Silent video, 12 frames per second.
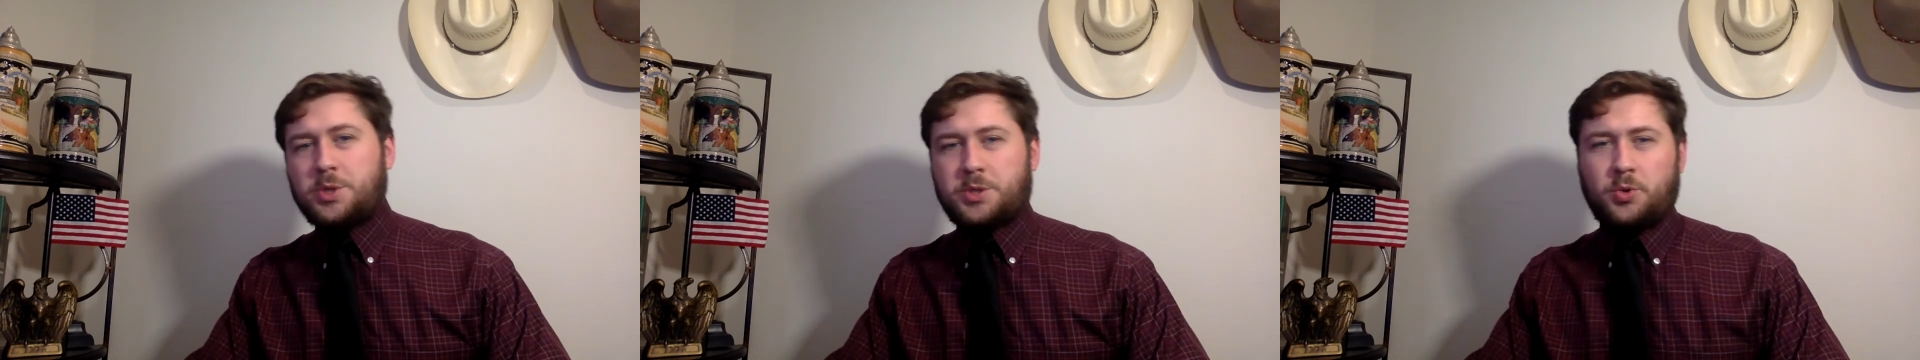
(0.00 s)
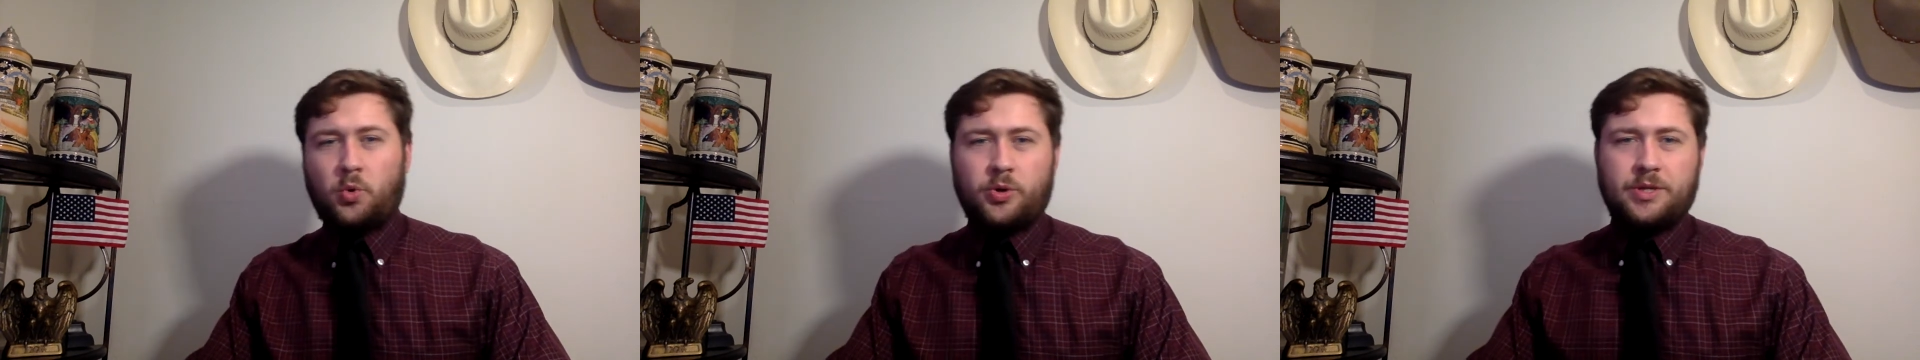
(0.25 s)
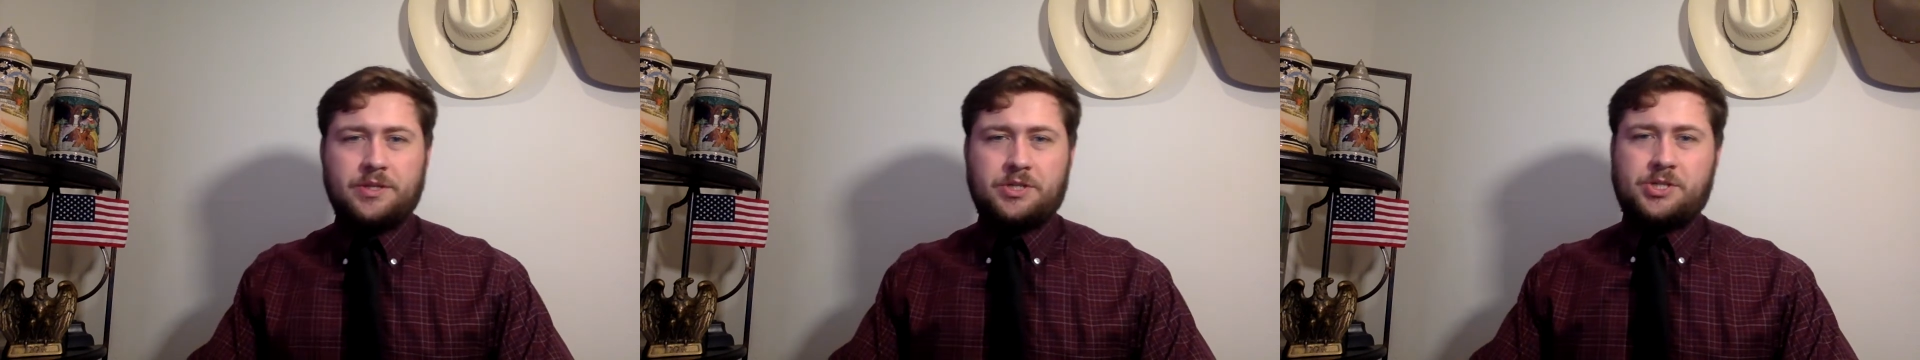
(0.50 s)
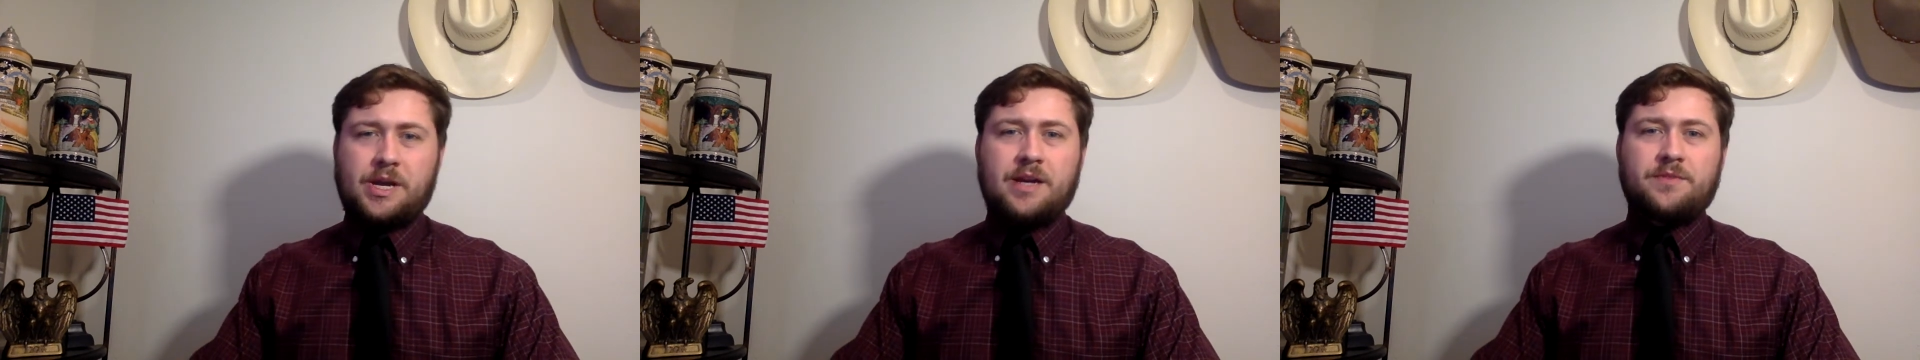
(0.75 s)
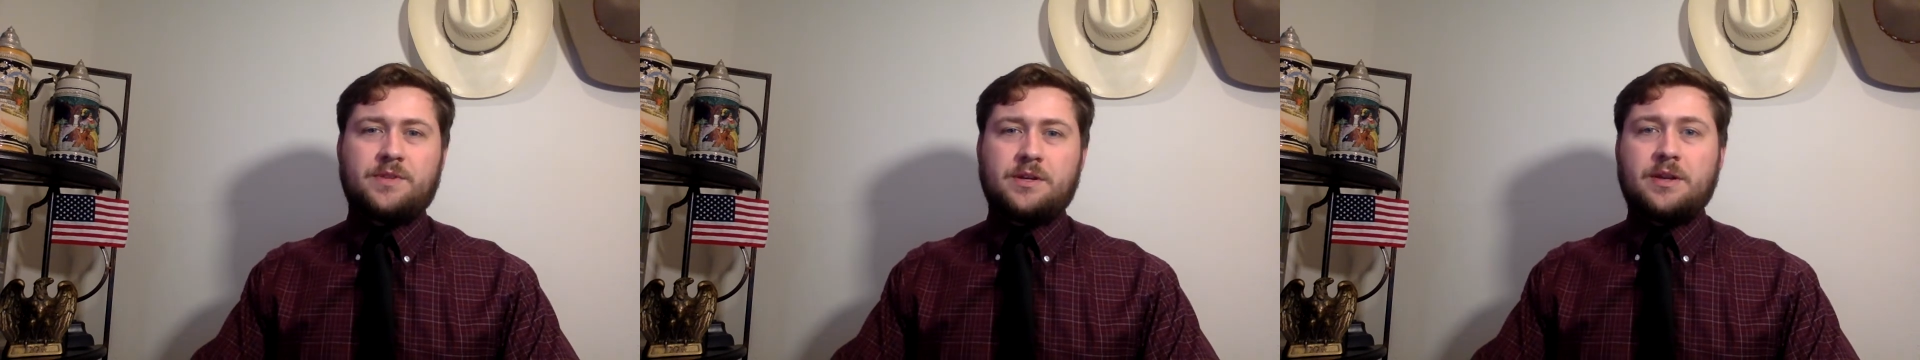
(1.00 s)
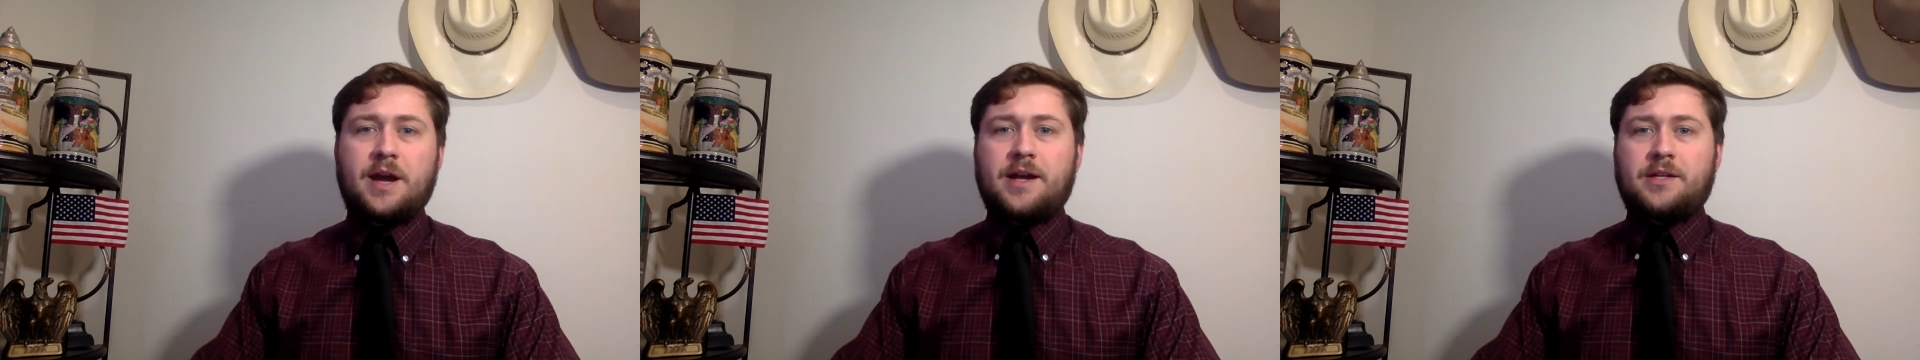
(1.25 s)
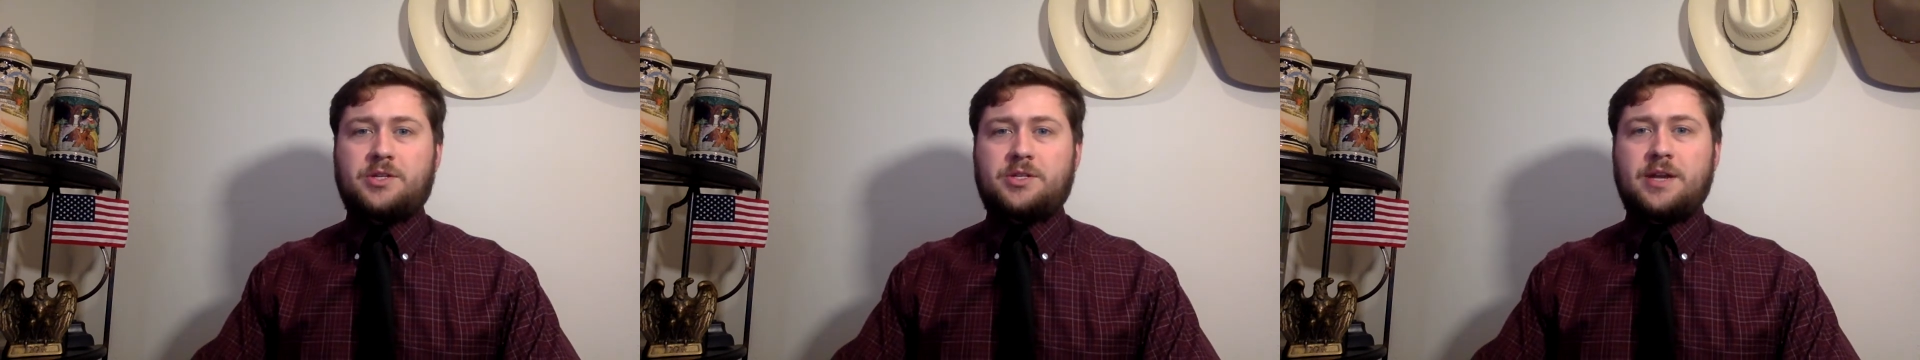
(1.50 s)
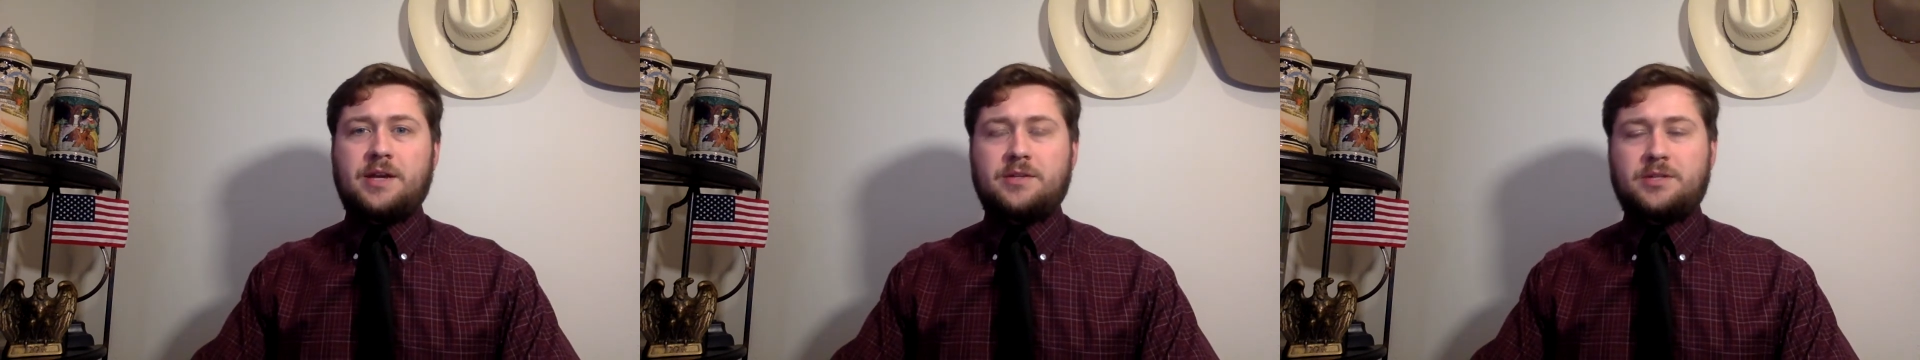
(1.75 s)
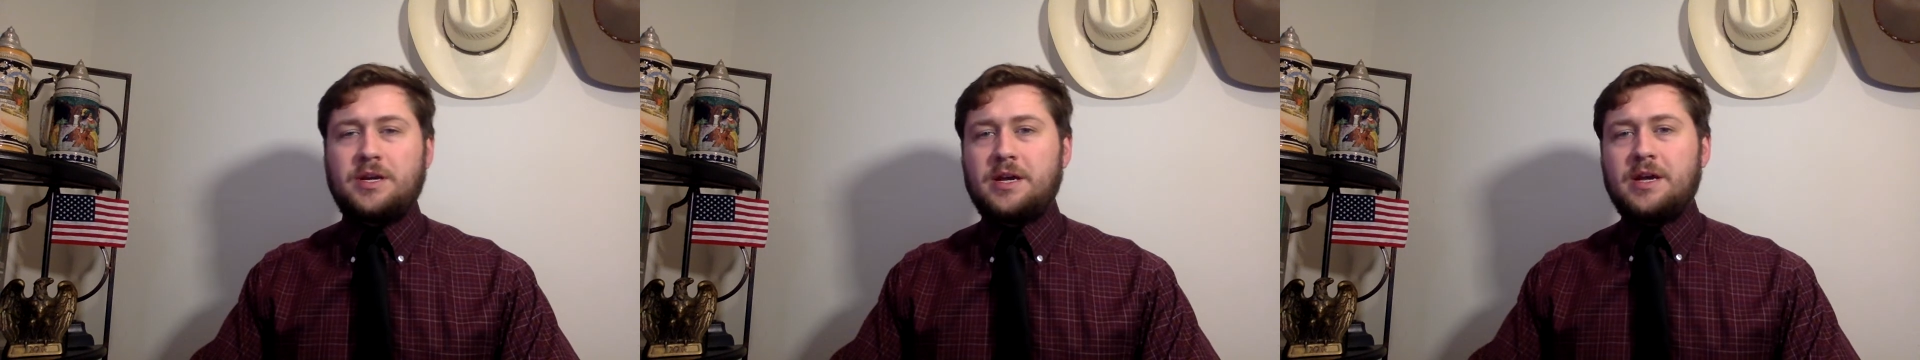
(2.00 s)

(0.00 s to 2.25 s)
thorn in the side of the United States.